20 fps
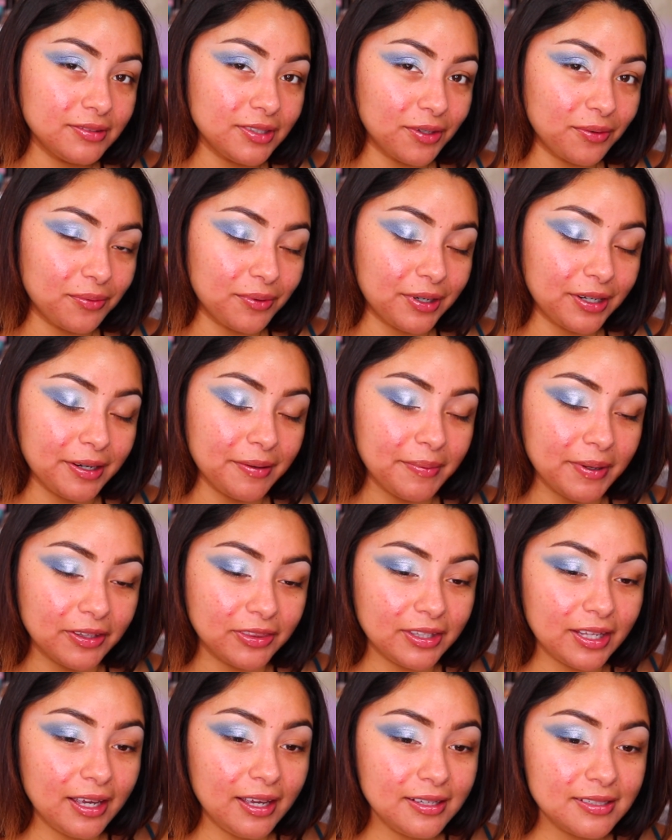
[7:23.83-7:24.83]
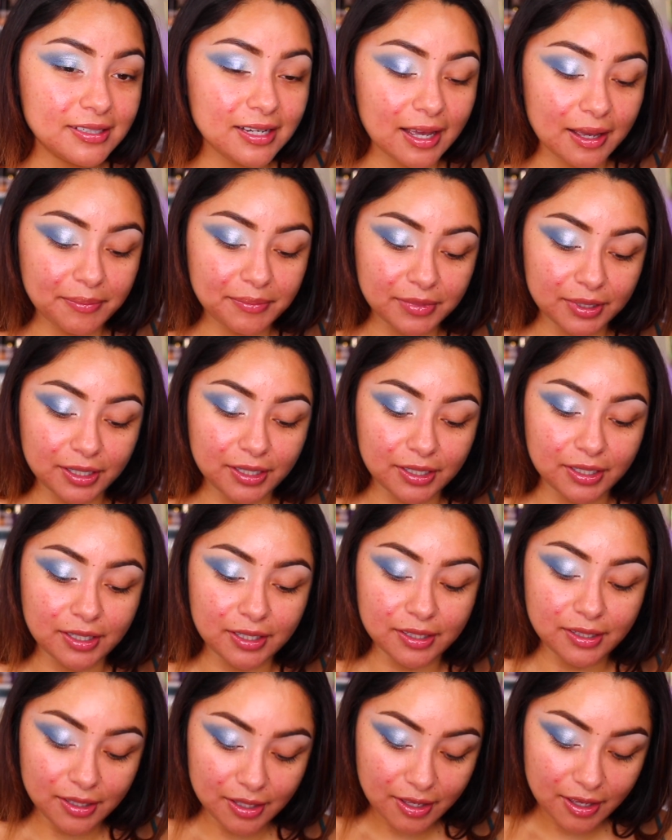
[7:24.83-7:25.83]
Don't worry about that. I'm going
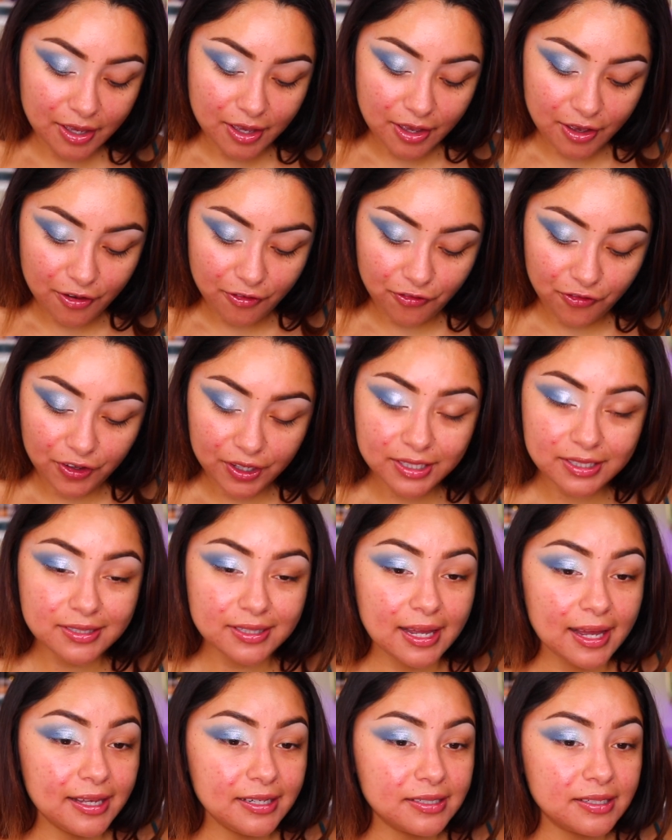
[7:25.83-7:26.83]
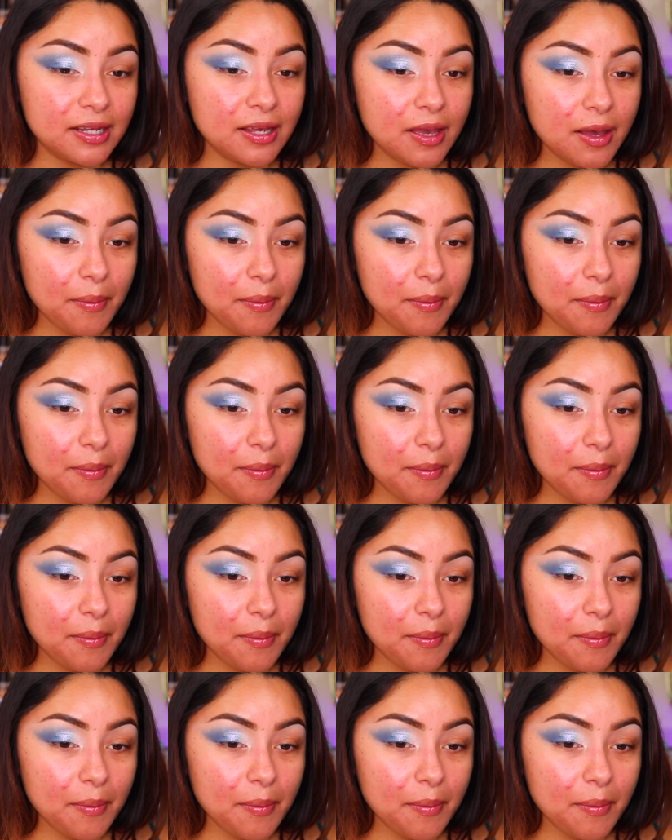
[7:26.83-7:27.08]
to fix that.